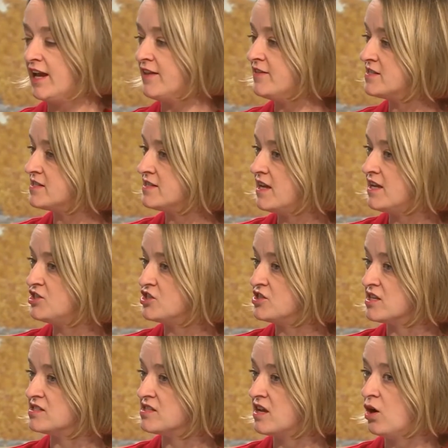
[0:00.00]
And then today she
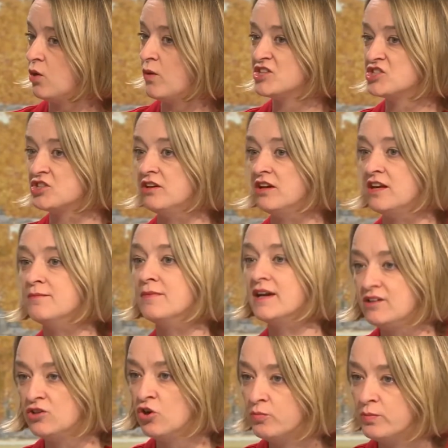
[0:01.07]
says, oh, actually, it
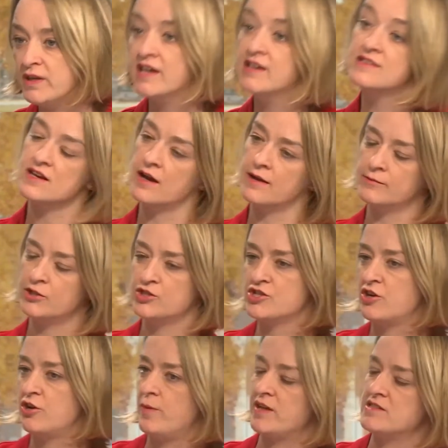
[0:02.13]
might not be it. I'm going to
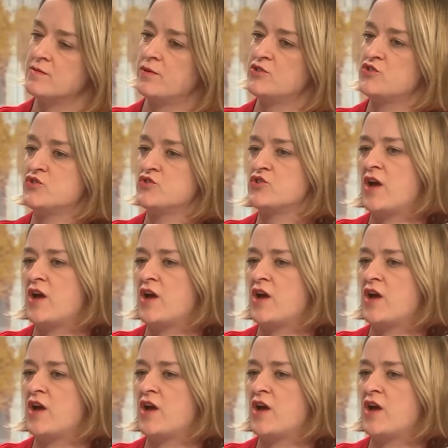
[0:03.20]
go back to Brussels.